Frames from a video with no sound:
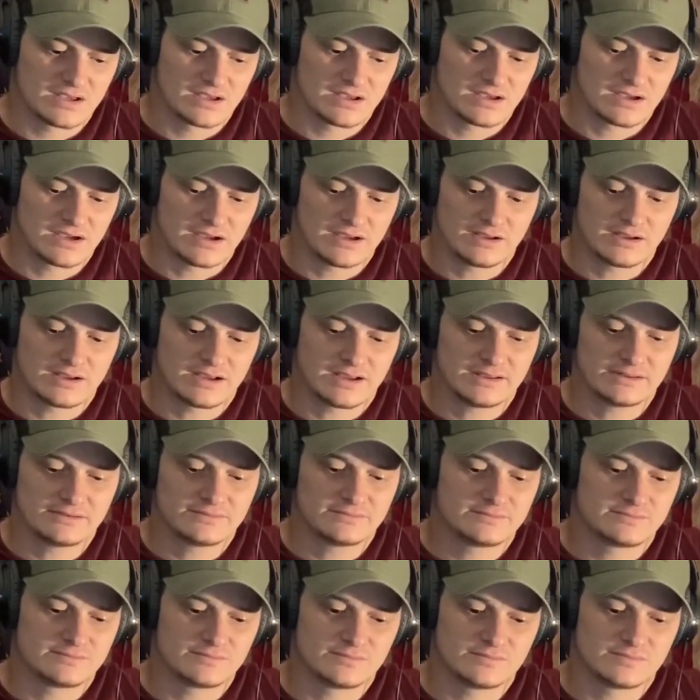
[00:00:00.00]

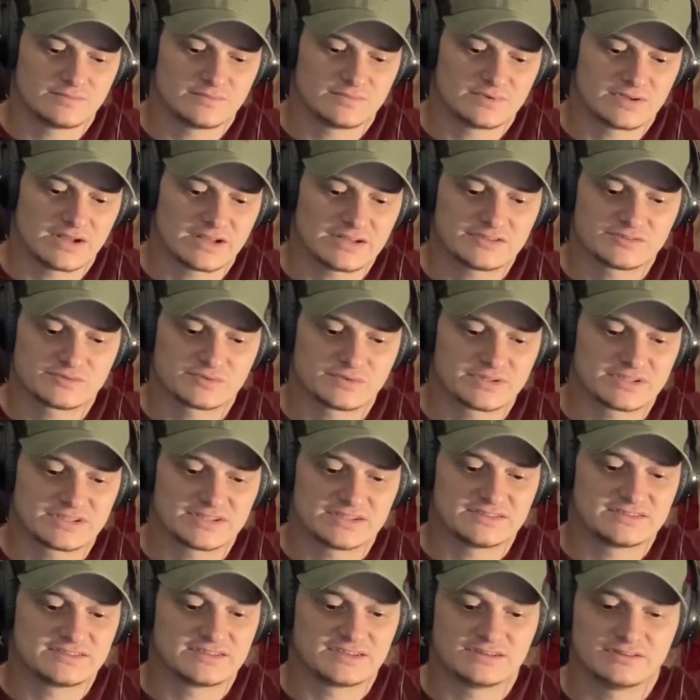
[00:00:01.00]
I I, I just want to
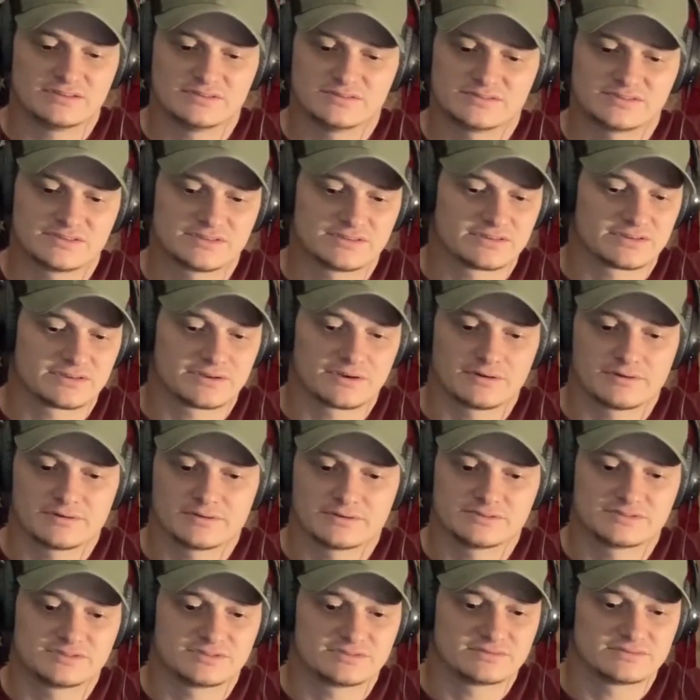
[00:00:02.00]
continue to
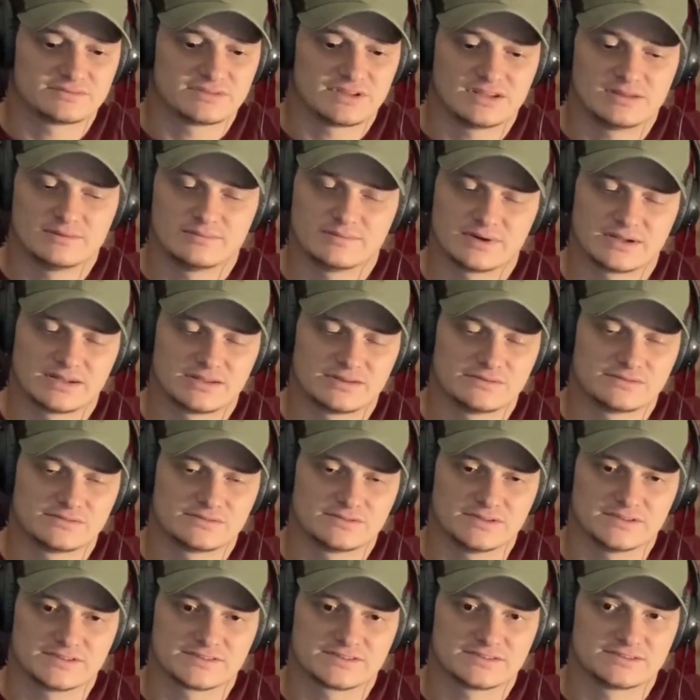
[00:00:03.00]
encourage anybody
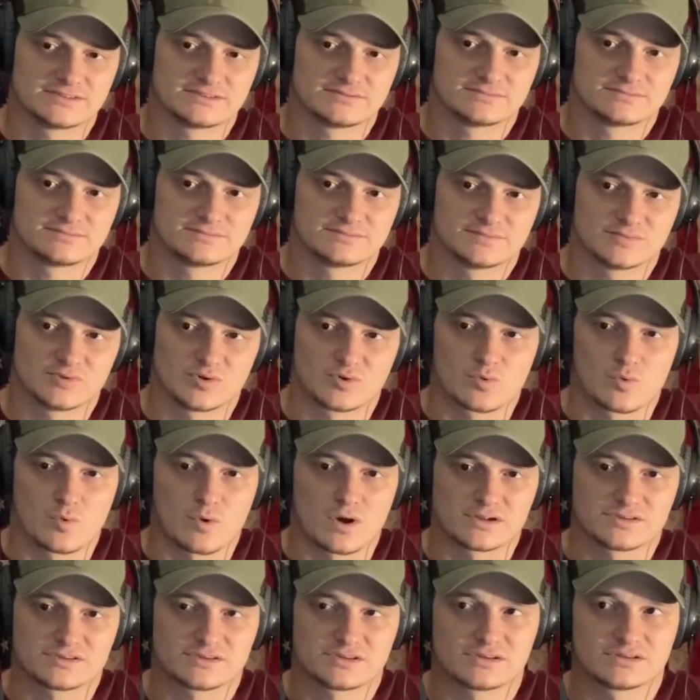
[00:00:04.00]
who's listening or
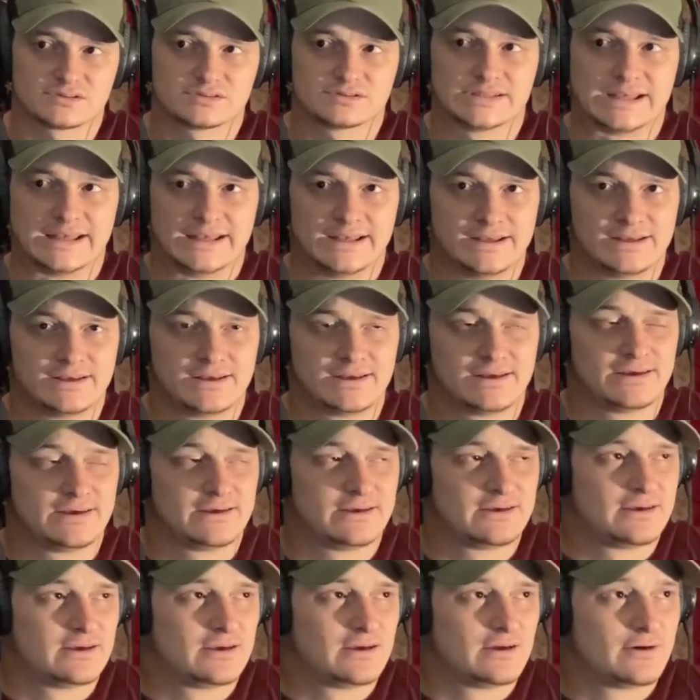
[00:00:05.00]
watching
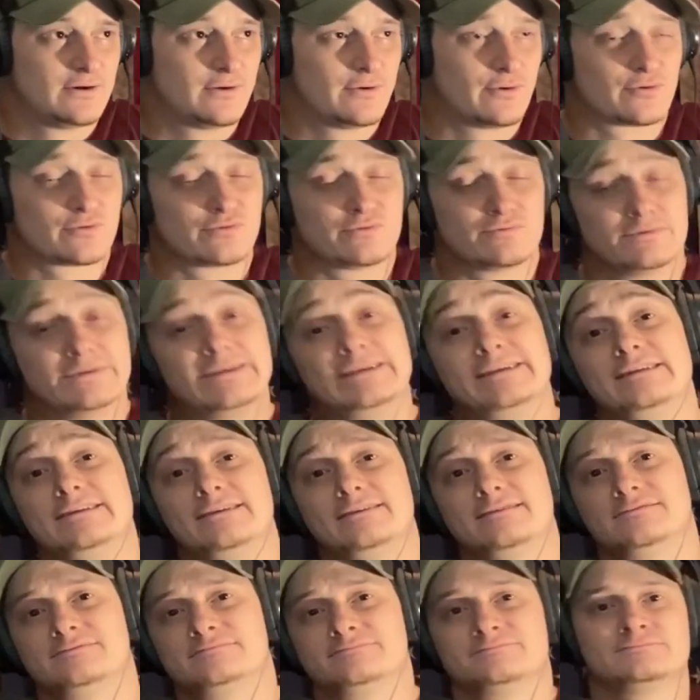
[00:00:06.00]
or
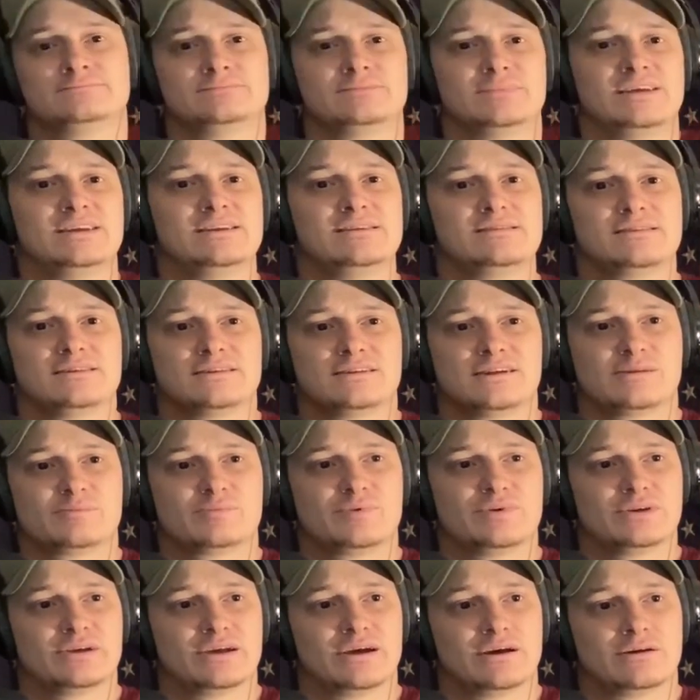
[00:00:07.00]
reading anything I
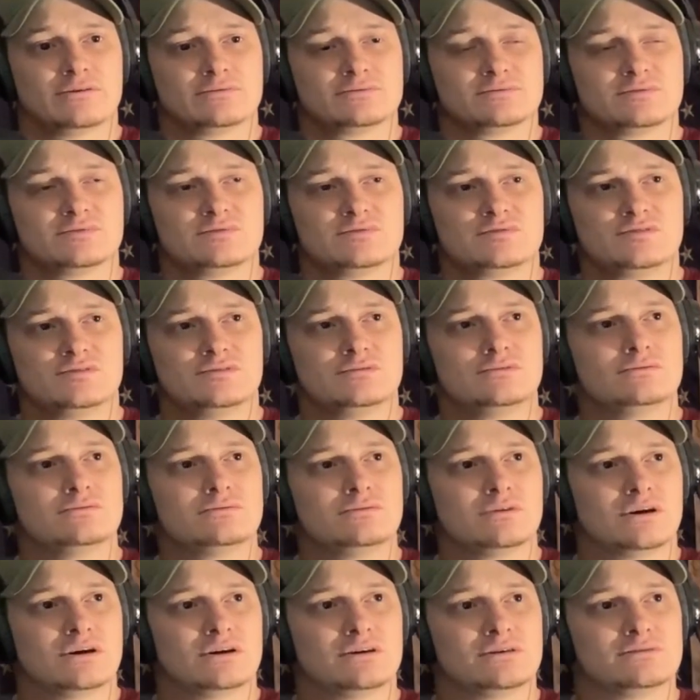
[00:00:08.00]
put out
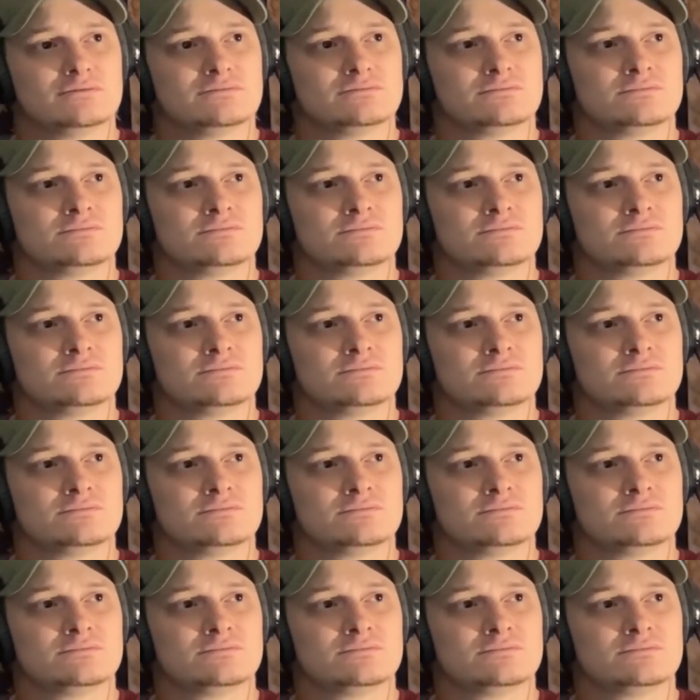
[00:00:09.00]
to uh,